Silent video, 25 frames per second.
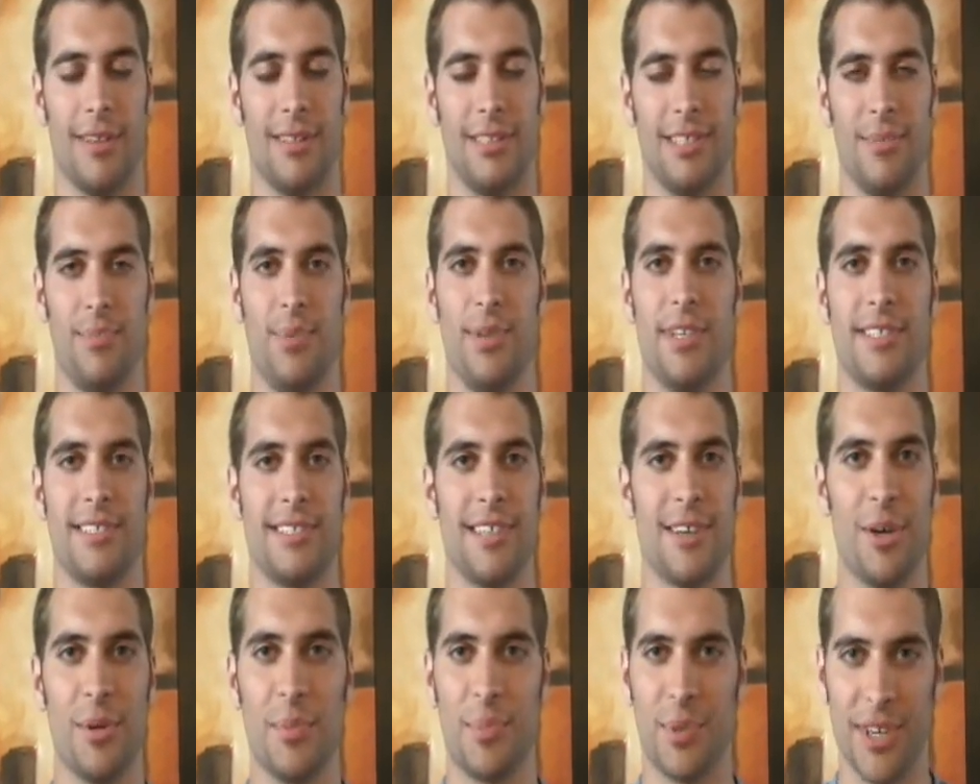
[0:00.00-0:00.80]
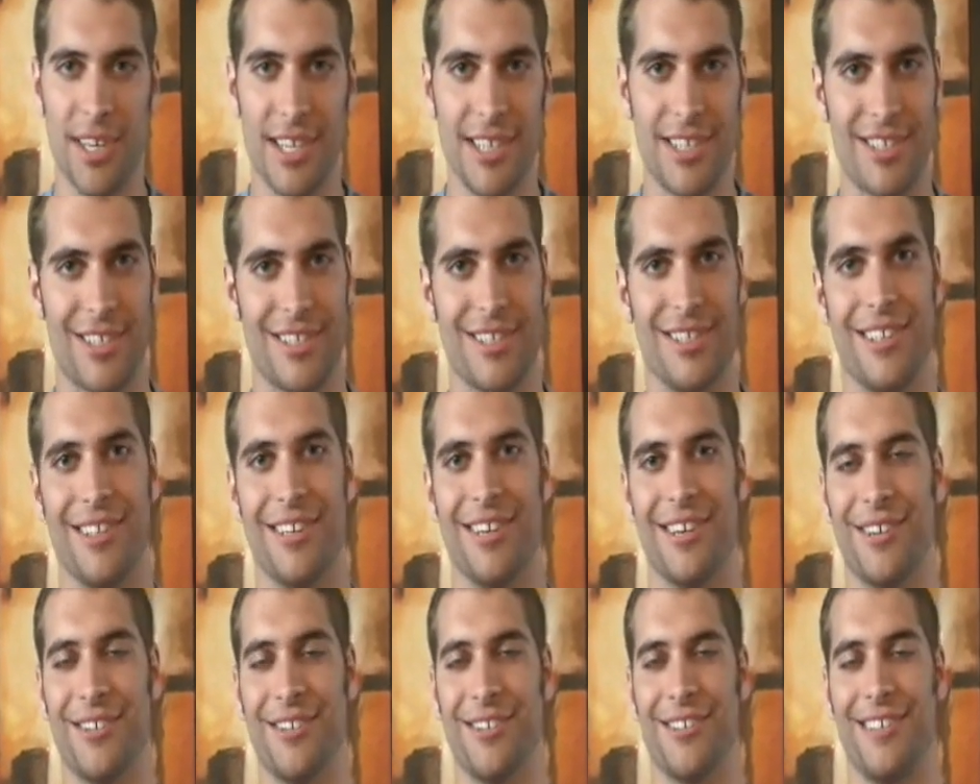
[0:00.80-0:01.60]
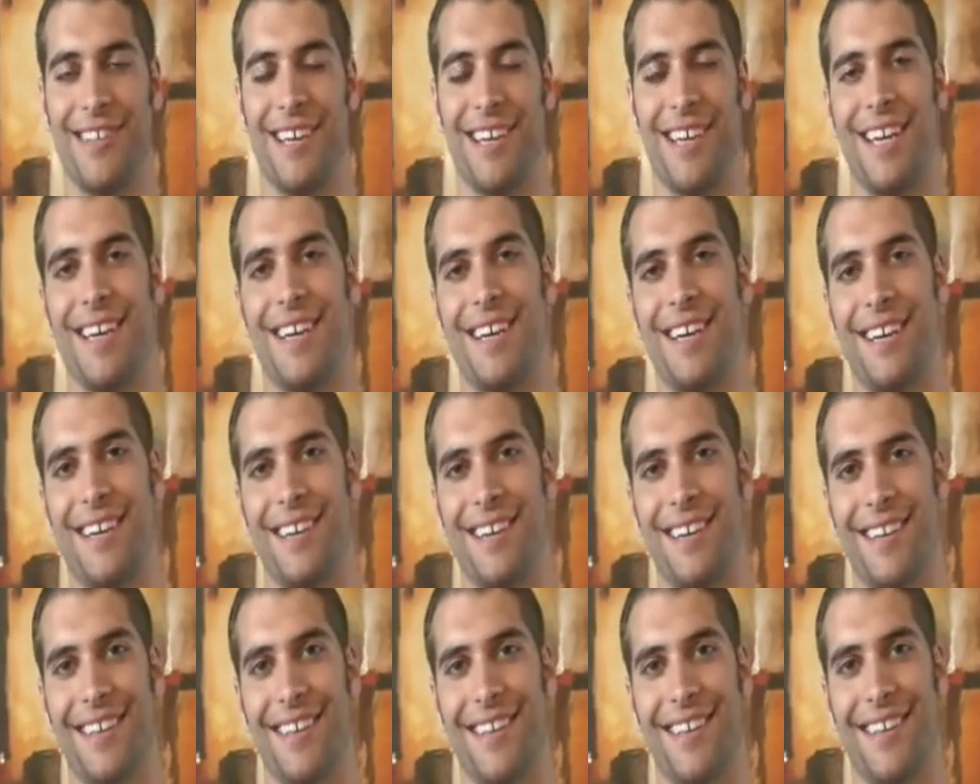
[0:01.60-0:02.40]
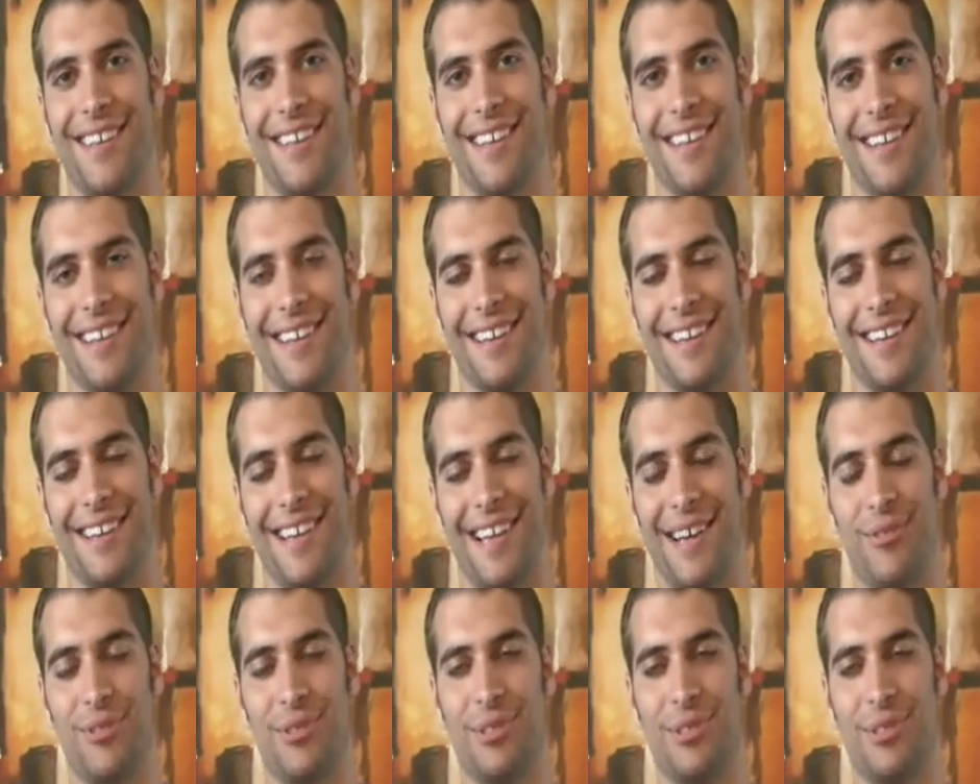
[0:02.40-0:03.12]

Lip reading: it's a big celebration, you know, and I